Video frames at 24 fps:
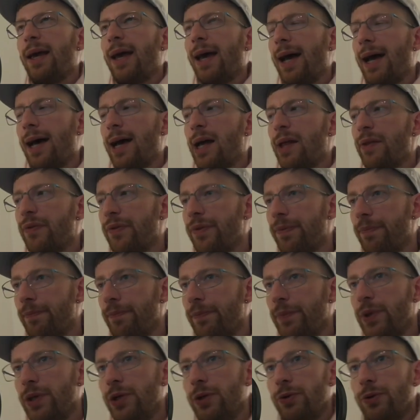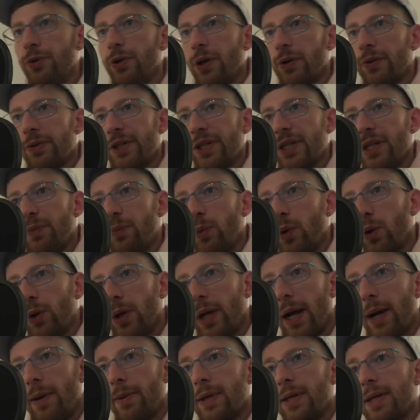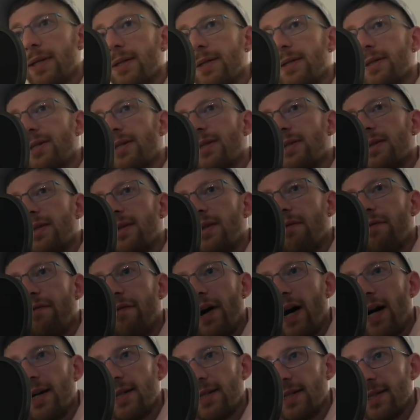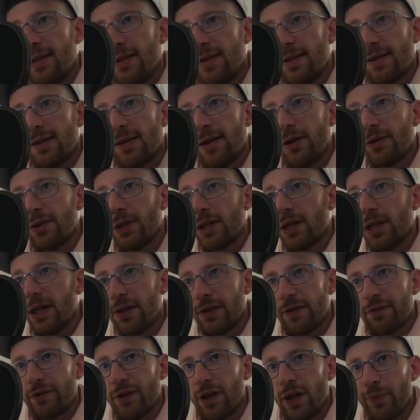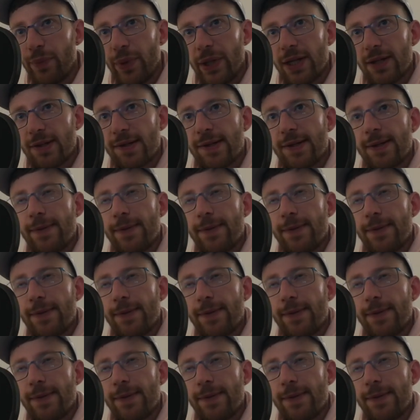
And you don't see Bulgarians divided on a lot of topics.